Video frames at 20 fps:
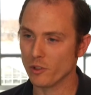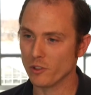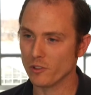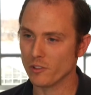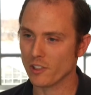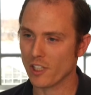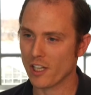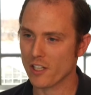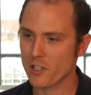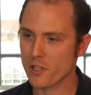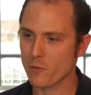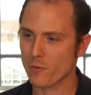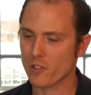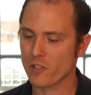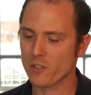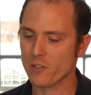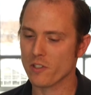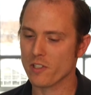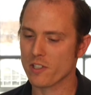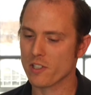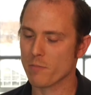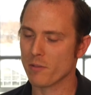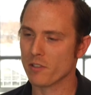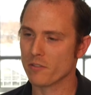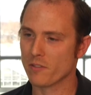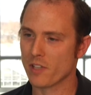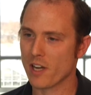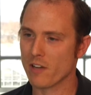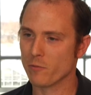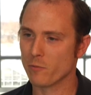balloon launch where students spent
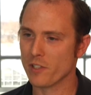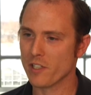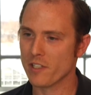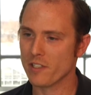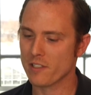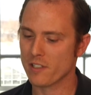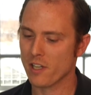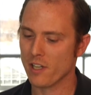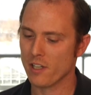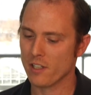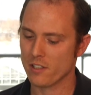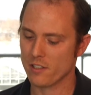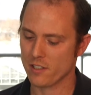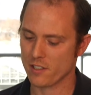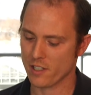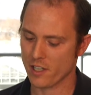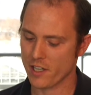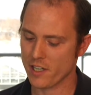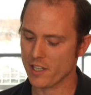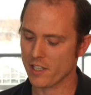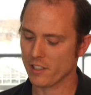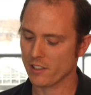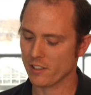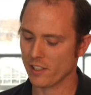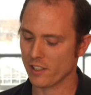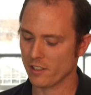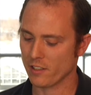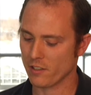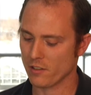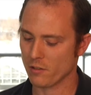five weeks designing
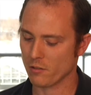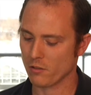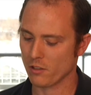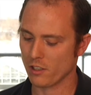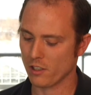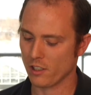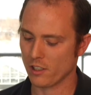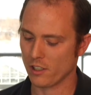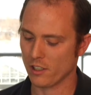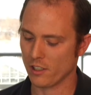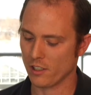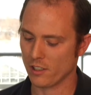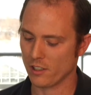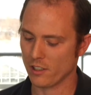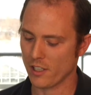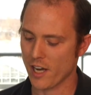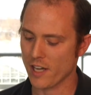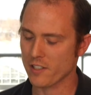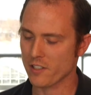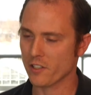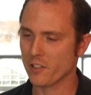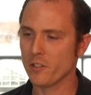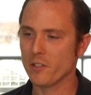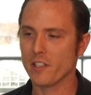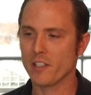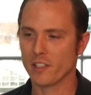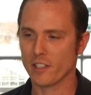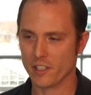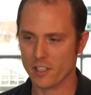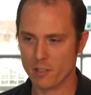and uh, executing
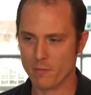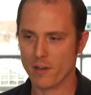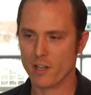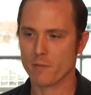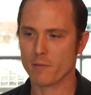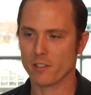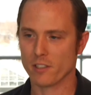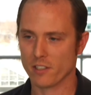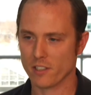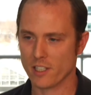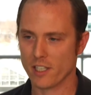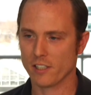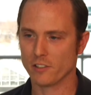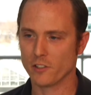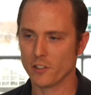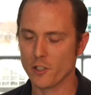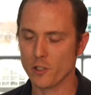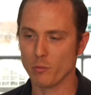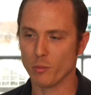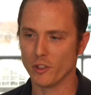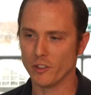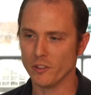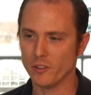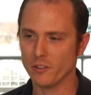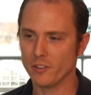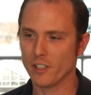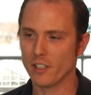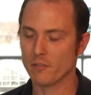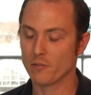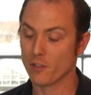an experiment on a high-altitude
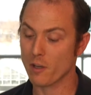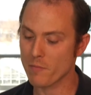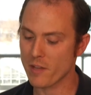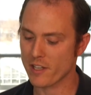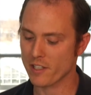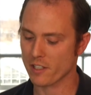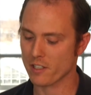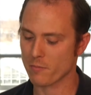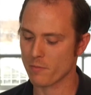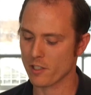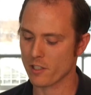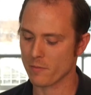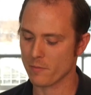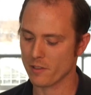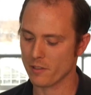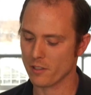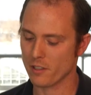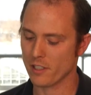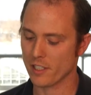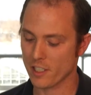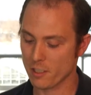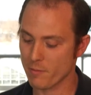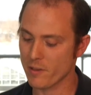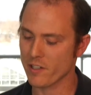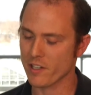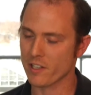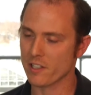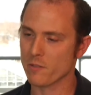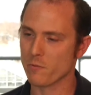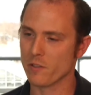balloon. And from that experiment
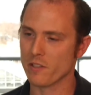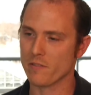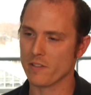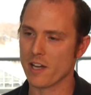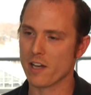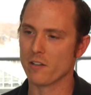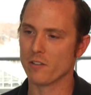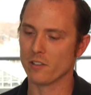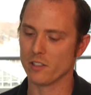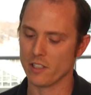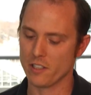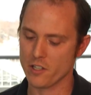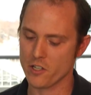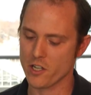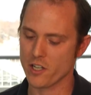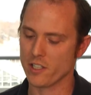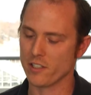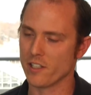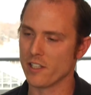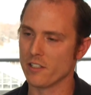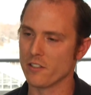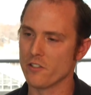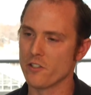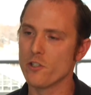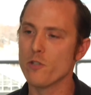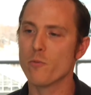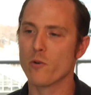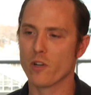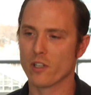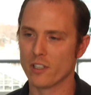experience, we've now initiated that in
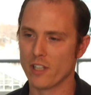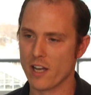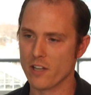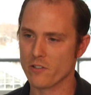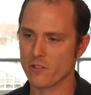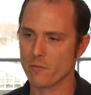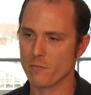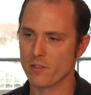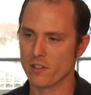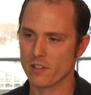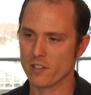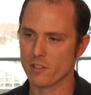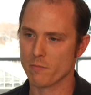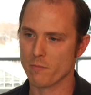two more classrooms this